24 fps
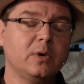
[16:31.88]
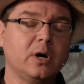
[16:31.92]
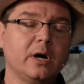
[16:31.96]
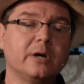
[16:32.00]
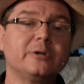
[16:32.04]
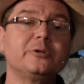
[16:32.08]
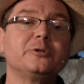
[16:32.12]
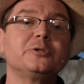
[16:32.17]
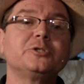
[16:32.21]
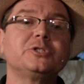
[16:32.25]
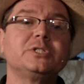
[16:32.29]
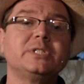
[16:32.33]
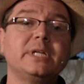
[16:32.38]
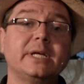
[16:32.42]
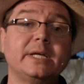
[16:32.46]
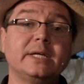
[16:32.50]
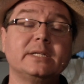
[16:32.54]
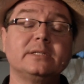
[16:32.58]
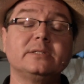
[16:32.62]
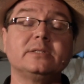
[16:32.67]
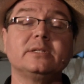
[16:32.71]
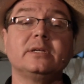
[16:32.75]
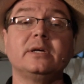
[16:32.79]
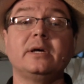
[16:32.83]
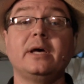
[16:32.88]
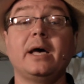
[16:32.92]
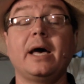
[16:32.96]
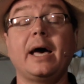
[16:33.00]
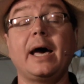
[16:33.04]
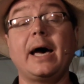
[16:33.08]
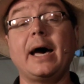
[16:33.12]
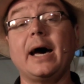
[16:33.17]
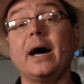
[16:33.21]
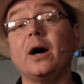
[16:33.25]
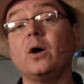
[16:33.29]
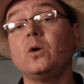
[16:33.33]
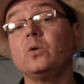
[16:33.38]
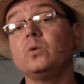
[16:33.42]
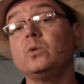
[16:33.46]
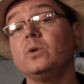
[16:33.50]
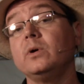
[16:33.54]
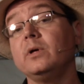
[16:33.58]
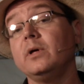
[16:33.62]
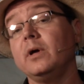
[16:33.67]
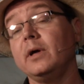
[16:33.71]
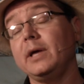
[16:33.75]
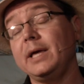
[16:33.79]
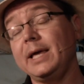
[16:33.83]
Understand how
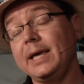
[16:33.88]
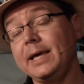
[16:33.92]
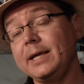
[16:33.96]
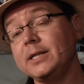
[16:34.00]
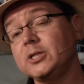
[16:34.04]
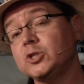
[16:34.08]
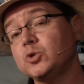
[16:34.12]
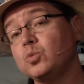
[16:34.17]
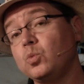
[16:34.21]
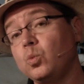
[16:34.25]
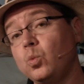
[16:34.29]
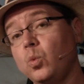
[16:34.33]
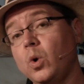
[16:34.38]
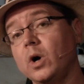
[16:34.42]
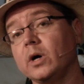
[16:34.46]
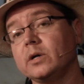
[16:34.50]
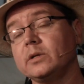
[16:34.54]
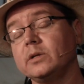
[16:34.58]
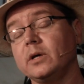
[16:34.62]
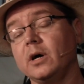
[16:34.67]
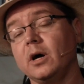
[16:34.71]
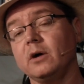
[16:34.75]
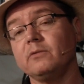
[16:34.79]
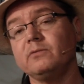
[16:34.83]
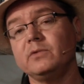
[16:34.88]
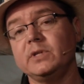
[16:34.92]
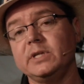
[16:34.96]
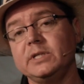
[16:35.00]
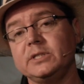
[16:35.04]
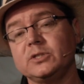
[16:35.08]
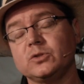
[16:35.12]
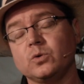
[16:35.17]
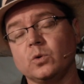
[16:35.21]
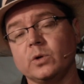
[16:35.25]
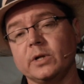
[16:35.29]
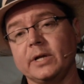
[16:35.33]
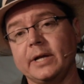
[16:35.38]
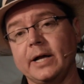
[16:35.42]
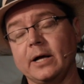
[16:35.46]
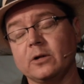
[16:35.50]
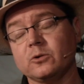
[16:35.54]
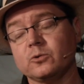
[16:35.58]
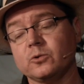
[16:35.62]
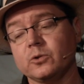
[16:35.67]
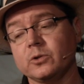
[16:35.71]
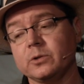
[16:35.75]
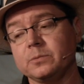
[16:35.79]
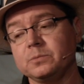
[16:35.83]
each one of these sorting
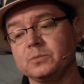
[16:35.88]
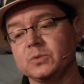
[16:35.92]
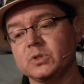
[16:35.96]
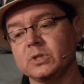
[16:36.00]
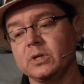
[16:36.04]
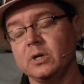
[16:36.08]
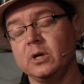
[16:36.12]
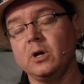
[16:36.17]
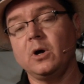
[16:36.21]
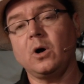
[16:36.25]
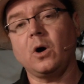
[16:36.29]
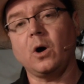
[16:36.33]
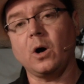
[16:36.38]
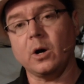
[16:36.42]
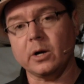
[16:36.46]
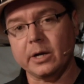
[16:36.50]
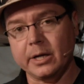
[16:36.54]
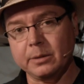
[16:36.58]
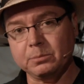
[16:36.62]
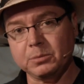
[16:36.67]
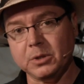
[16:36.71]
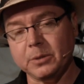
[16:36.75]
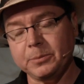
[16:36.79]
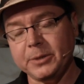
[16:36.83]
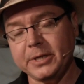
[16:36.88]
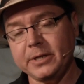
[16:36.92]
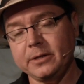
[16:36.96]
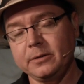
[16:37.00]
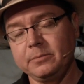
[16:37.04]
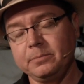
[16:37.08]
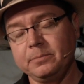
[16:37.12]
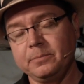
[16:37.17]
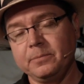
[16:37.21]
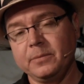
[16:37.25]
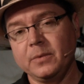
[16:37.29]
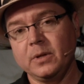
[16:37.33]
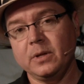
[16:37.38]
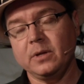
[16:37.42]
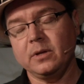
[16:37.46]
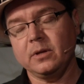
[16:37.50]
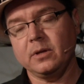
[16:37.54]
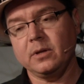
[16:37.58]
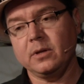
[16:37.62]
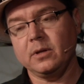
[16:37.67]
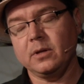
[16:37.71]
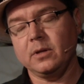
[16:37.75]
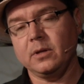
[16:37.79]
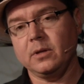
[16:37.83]
algorithms are implemented,
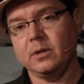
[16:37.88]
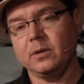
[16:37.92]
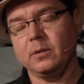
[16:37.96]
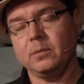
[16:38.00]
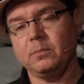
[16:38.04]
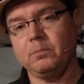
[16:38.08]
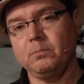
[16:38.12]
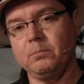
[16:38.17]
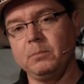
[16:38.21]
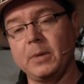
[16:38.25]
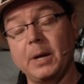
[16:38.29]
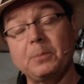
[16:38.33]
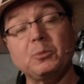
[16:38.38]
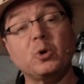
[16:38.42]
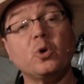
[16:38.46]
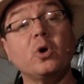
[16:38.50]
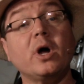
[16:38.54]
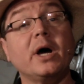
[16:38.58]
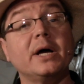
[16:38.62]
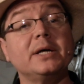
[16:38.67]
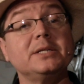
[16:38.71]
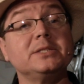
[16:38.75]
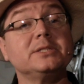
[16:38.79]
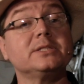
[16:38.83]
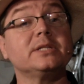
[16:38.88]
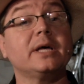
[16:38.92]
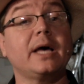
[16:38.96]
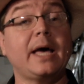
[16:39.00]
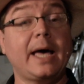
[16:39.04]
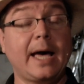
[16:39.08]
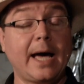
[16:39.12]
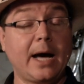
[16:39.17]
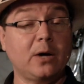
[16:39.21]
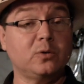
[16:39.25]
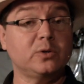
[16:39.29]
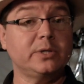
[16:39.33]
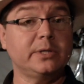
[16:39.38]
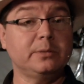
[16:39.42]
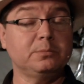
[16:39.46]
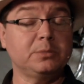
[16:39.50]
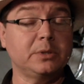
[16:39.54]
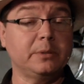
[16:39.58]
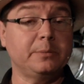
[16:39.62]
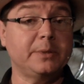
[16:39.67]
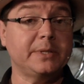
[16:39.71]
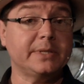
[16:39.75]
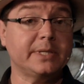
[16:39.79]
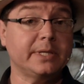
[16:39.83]
memorize how to
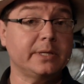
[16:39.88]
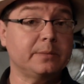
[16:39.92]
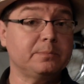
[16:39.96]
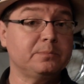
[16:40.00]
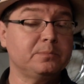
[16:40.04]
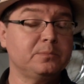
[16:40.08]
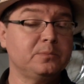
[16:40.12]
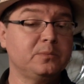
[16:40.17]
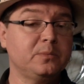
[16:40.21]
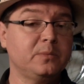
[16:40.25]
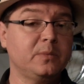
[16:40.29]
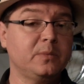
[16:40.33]
implement them,